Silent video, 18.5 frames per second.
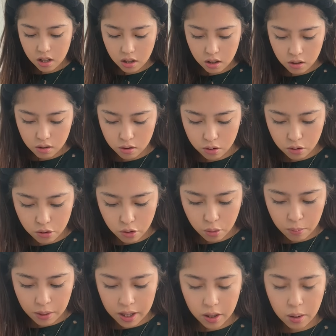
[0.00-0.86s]
Also,
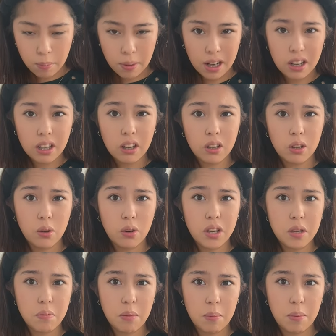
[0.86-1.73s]
don't mind the background noise.
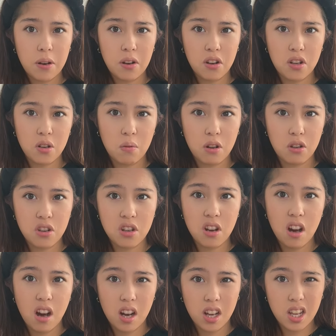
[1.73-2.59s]
My parents are watching a
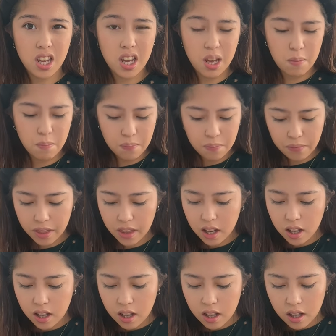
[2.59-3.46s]
hockey game.
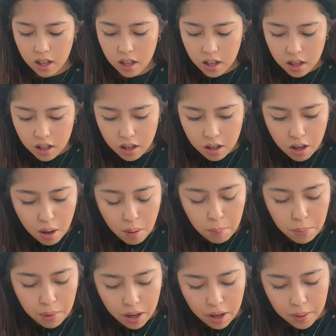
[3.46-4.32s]

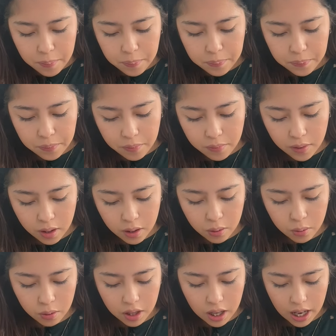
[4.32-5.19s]
But
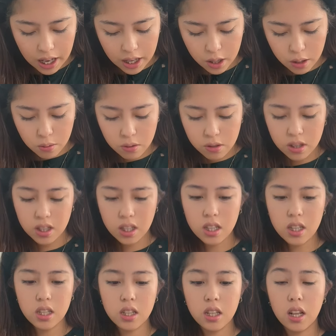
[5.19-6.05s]
I use
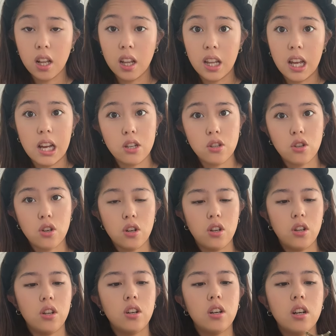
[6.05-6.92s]
this lash
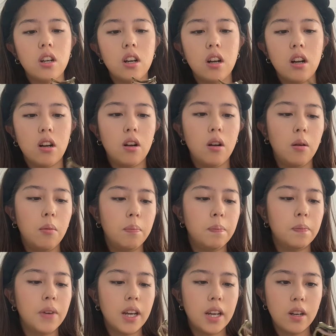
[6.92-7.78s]
curler.
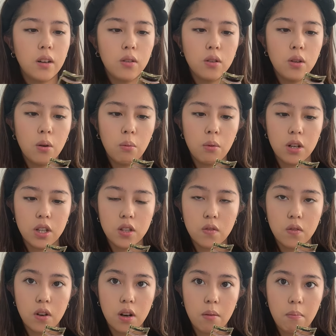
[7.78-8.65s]
I don't know where it's
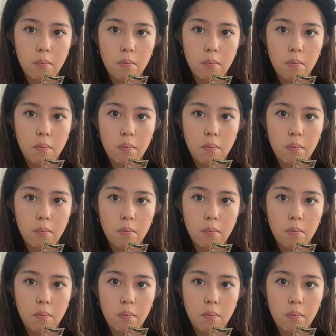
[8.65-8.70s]
from.